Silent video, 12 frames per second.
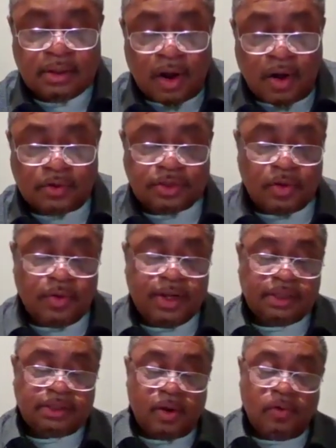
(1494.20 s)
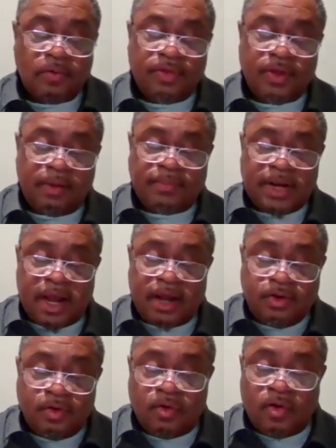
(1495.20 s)
Also, he told them,
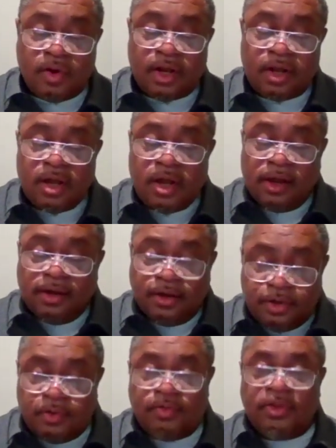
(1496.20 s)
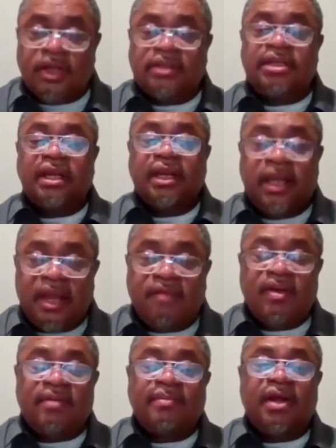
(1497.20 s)
now you're going to do this and
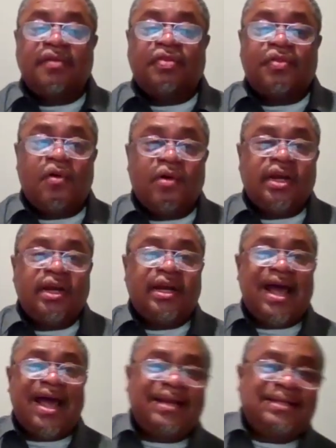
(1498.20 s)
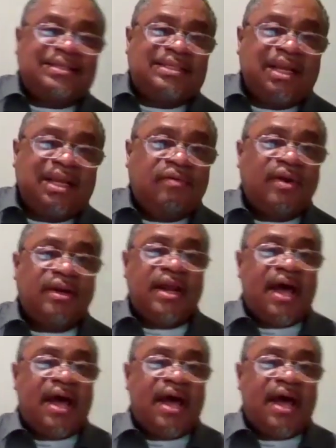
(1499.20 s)
give him the authority, not in secret,